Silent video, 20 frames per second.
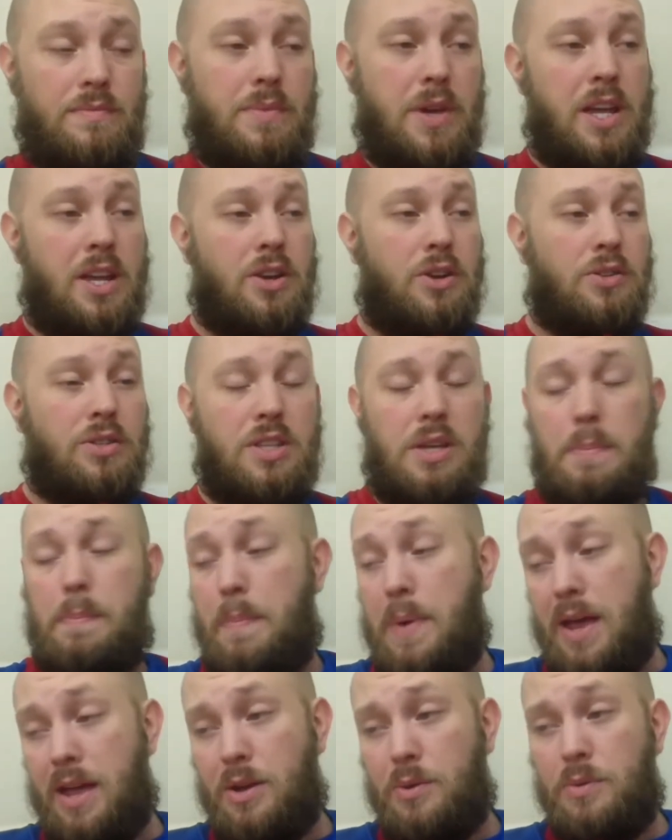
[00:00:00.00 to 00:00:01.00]
but he nods
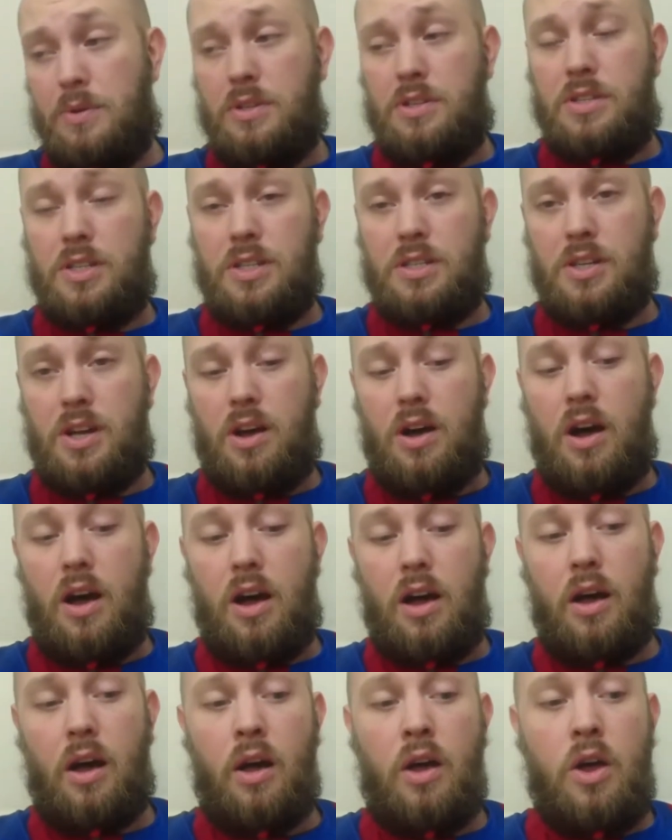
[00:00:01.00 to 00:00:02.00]
it backwards to
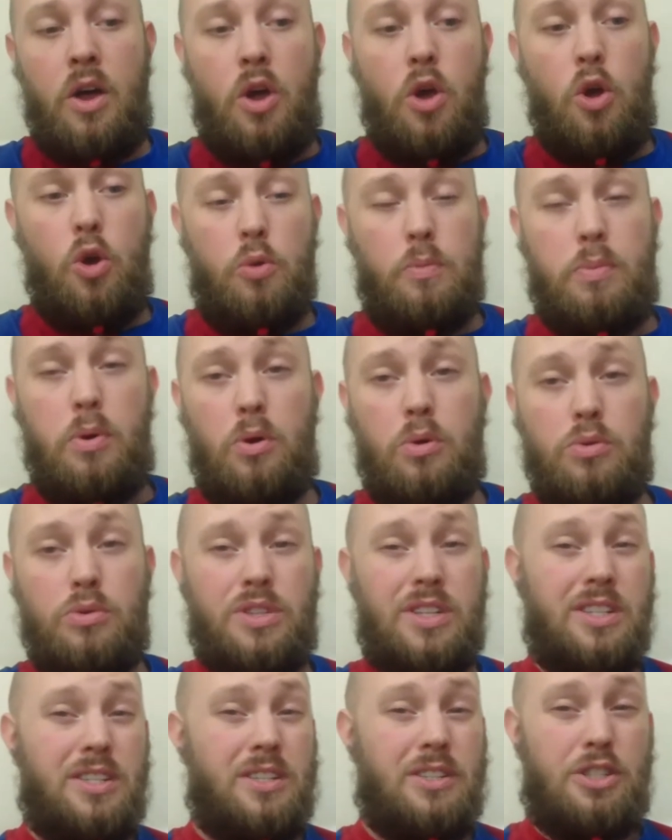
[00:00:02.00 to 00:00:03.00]
Zaha, who
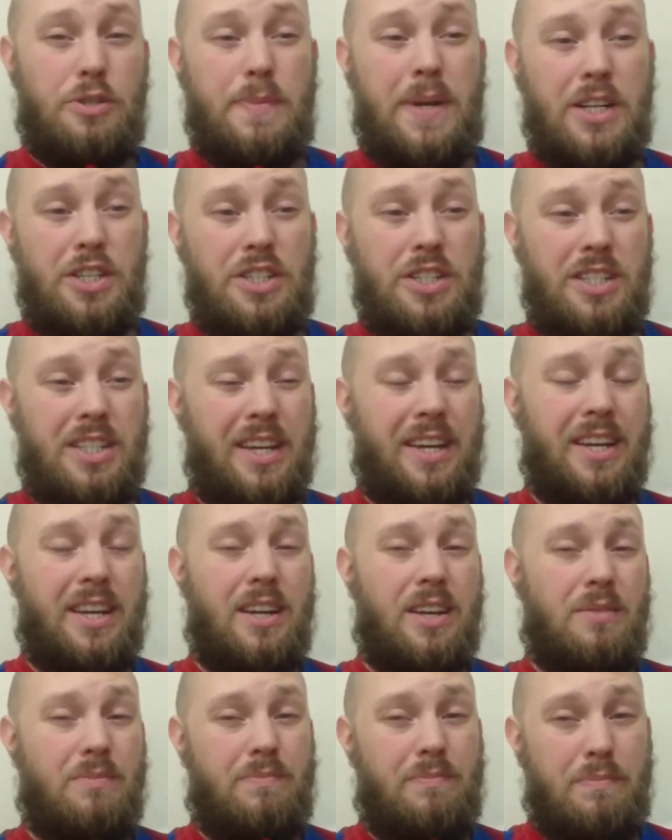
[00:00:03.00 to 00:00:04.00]
pauses, smashes
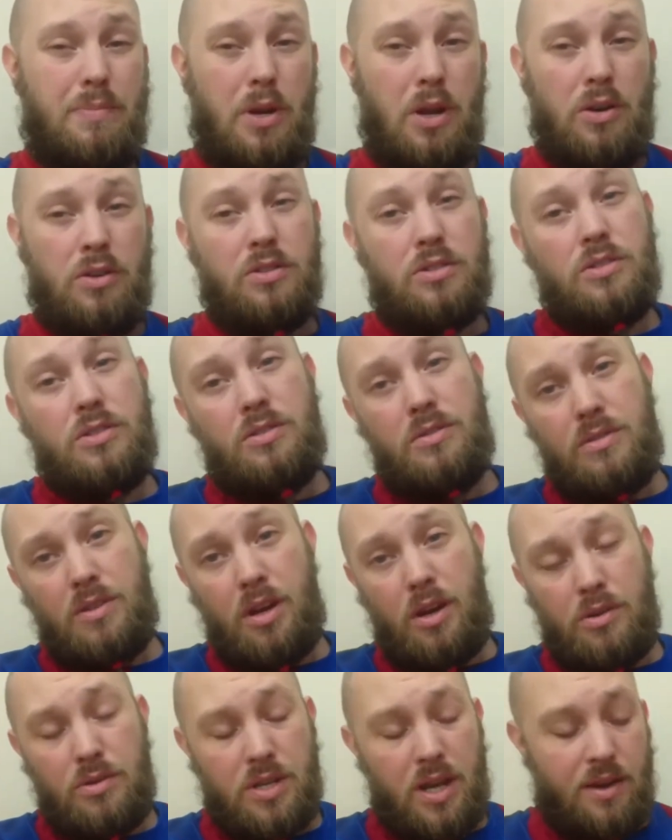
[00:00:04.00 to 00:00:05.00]
it, blocks,
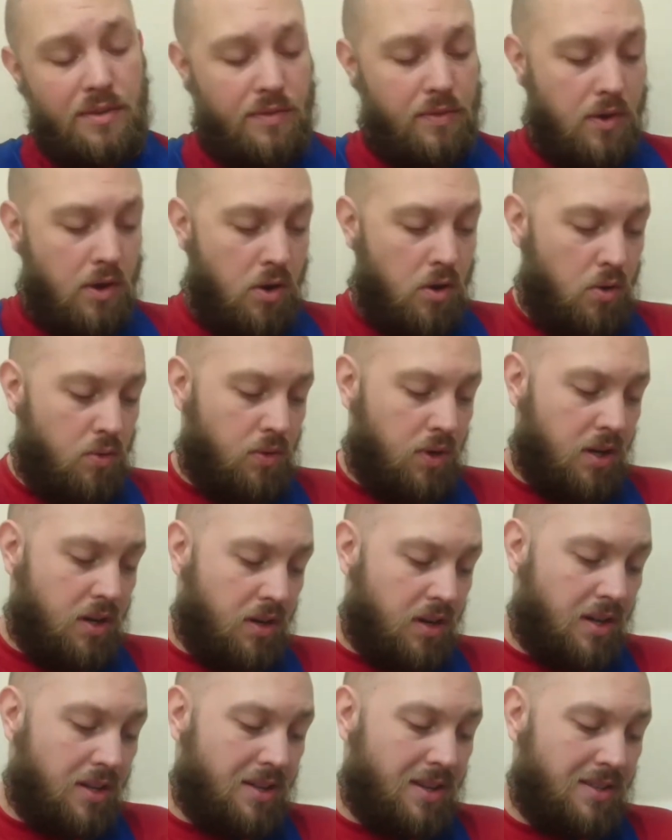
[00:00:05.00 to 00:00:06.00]
goes out for a
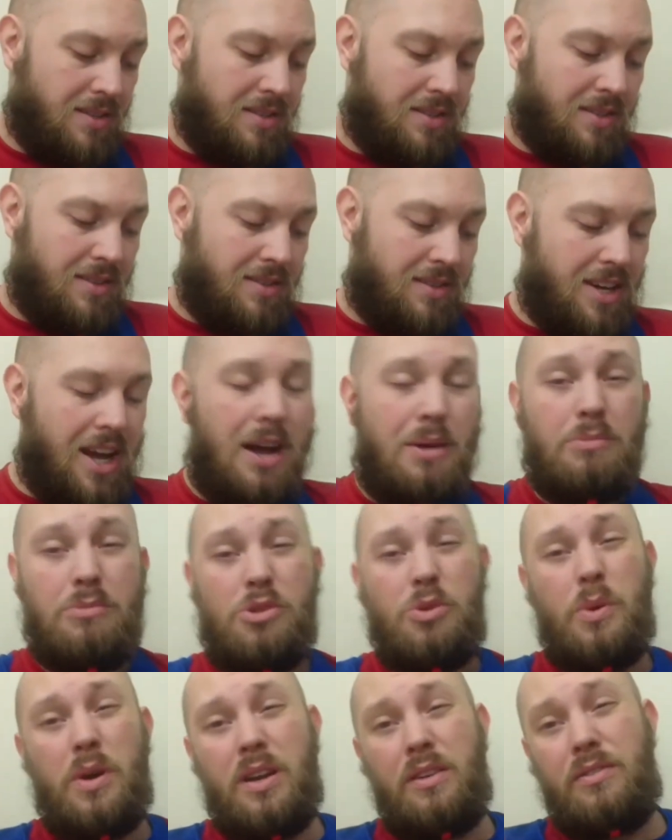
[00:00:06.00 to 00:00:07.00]
corner. It doesn't
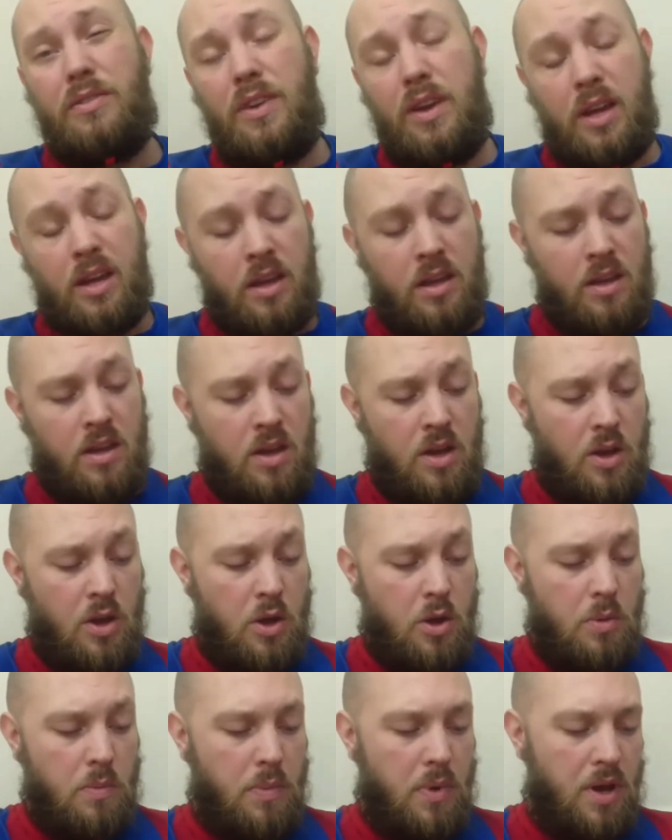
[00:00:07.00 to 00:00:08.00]
come to anything,
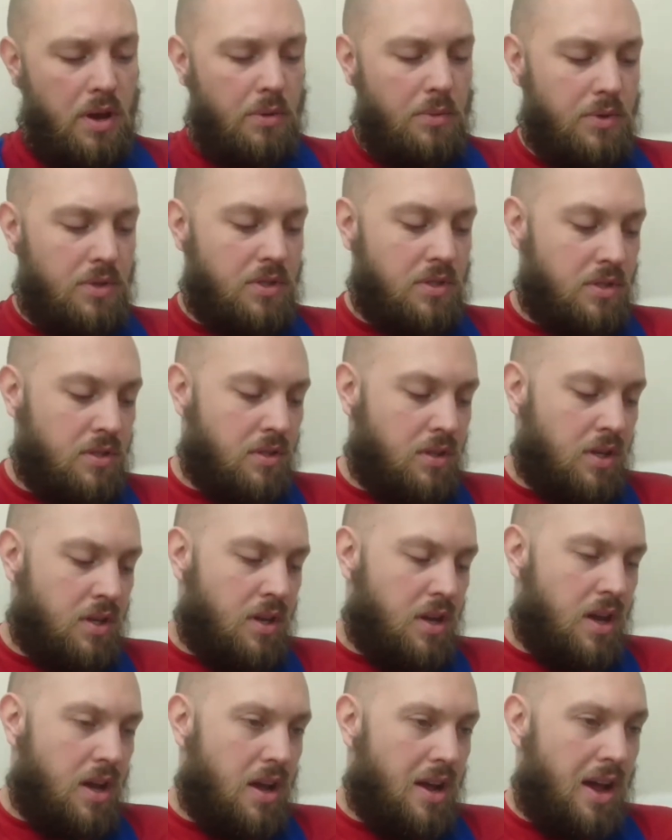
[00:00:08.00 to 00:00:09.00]
but it was
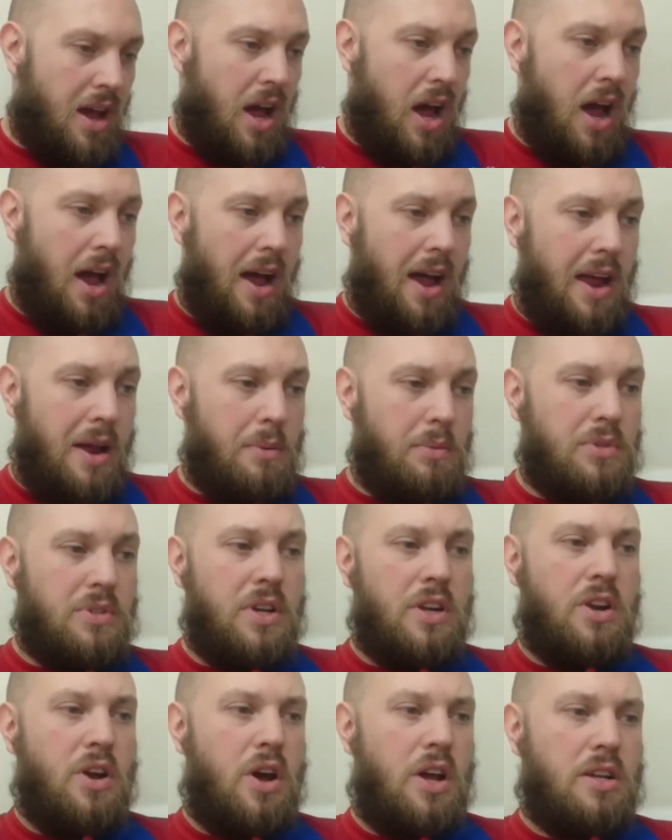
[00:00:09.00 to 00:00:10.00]

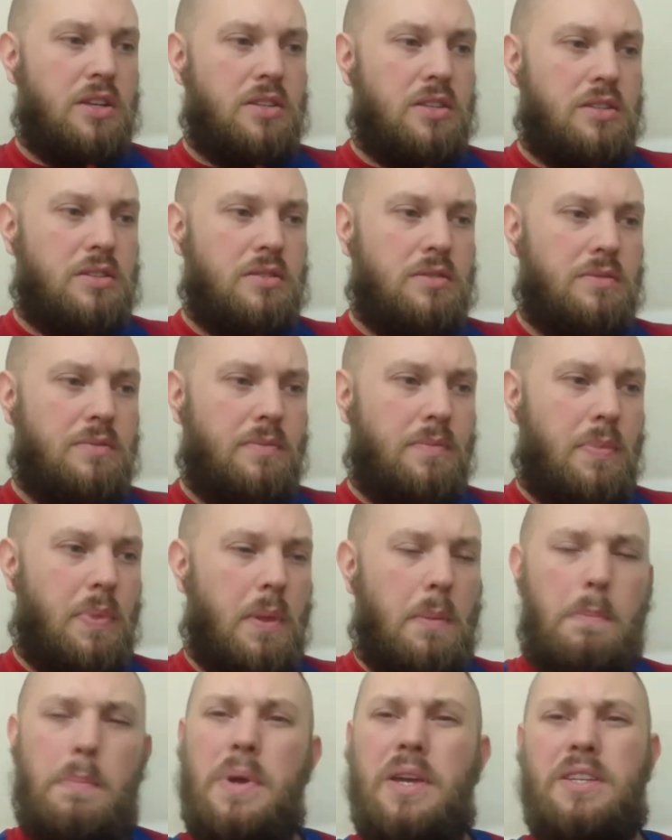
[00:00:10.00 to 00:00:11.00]
a nice
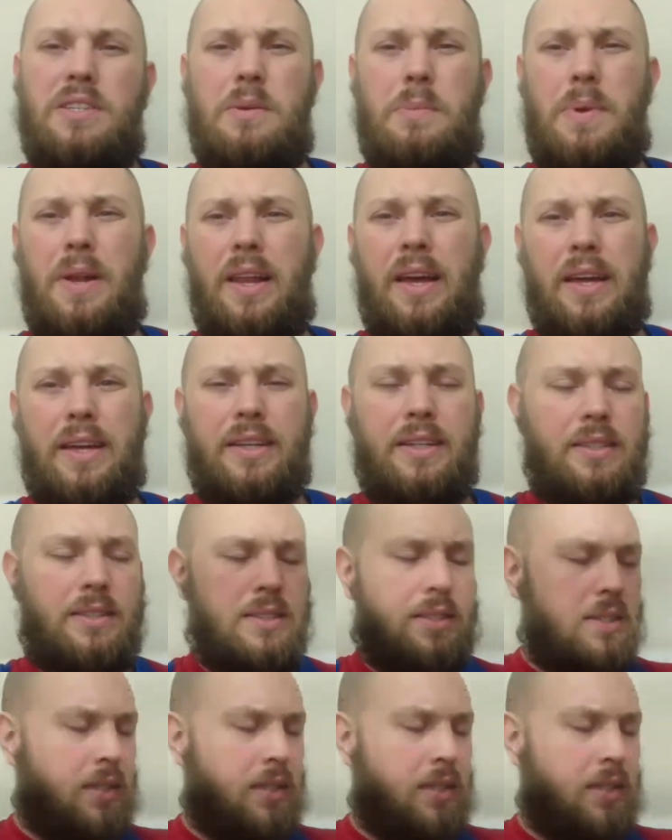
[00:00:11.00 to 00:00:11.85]
piece of play.